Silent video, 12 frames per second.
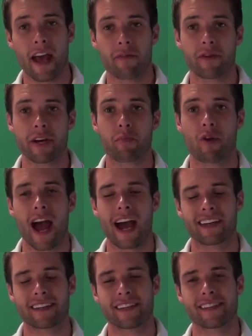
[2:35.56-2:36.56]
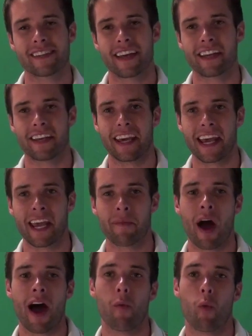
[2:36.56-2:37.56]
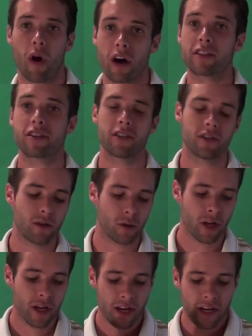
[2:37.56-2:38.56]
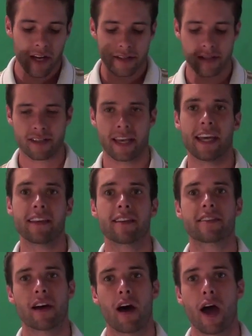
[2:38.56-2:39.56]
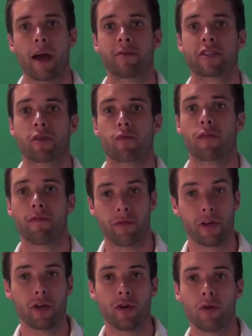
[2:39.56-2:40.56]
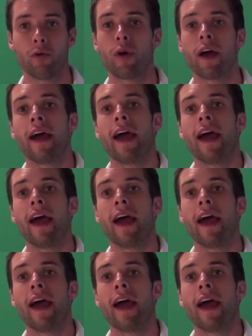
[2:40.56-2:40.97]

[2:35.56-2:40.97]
every practice and game, I want you to take the time to review,